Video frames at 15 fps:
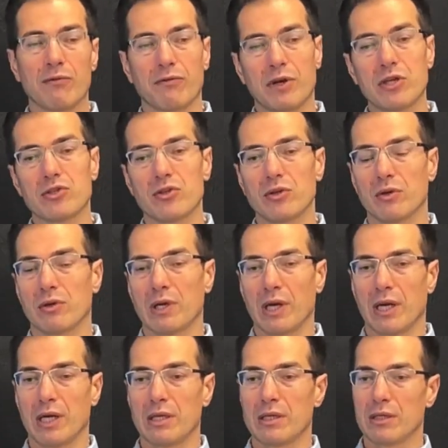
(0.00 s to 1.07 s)
fridge door,
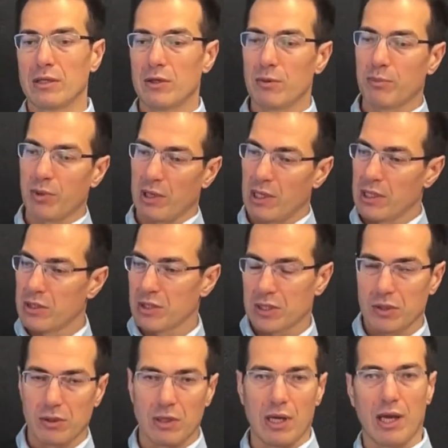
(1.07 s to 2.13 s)
and you're probably just
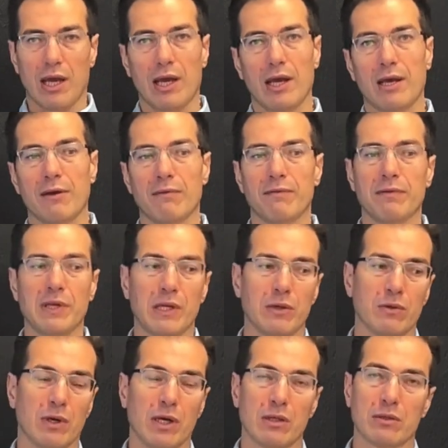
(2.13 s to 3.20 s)
gonna have
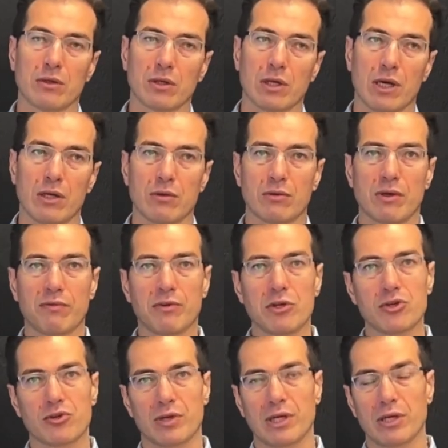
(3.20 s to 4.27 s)
under counter
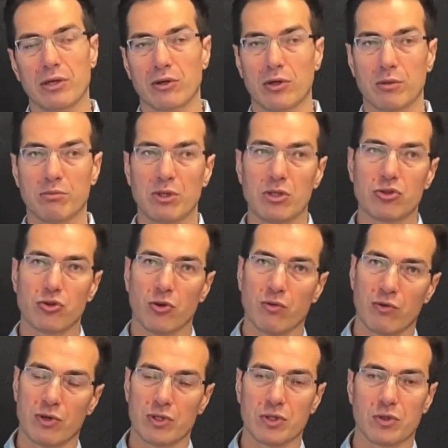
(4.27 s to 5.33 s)
refrigerator. It could be
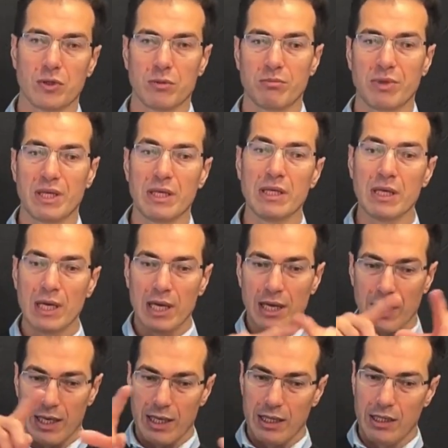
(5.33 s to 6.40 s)
drawers, could be
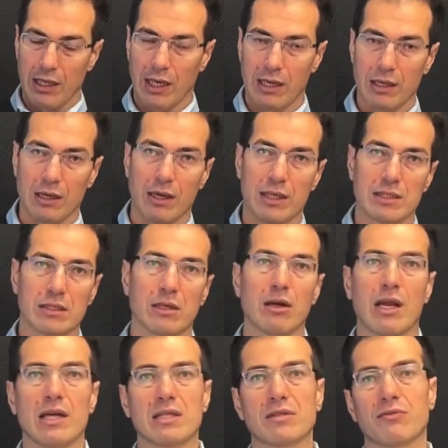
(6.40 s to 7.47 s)
a nice
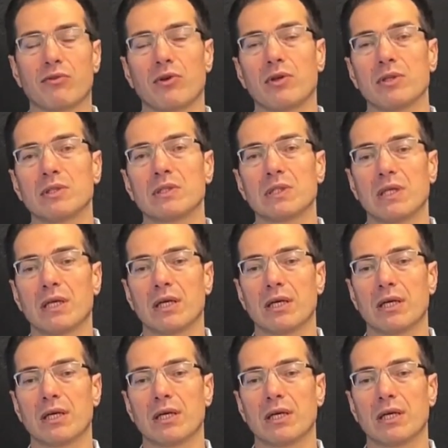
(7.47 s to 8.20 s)
glass front